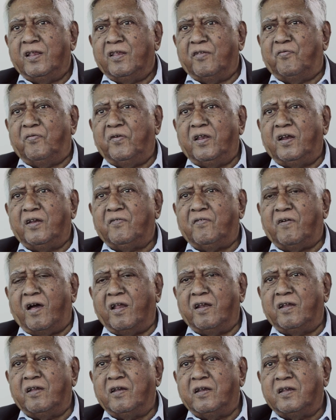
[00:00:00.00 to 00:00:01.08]
the field of
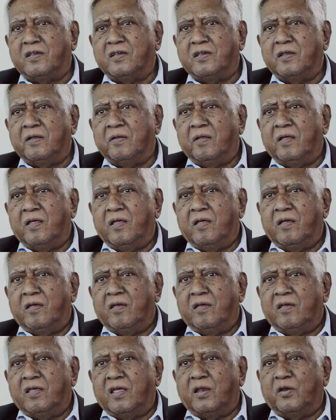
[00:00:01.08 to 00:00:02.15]
hundreds.
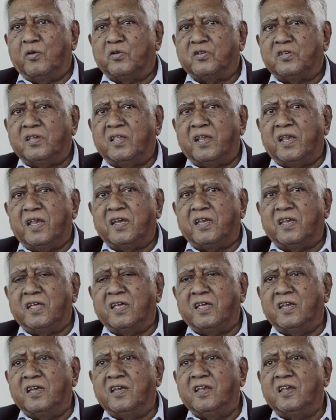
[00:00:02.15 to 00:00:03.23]
He was
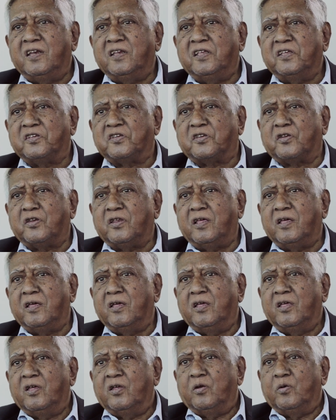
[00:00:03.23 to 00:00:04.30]
narrating Indian history,
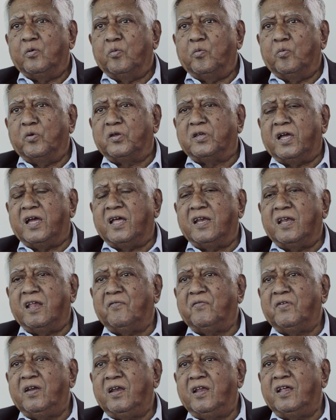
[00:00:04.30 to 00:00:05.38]
which I had
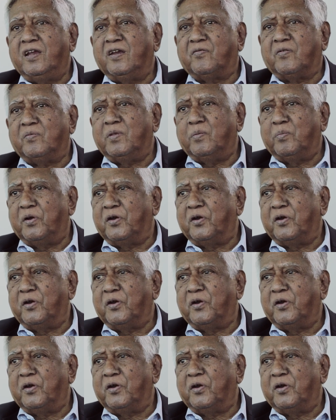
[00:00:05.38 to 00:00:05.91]
never learned from the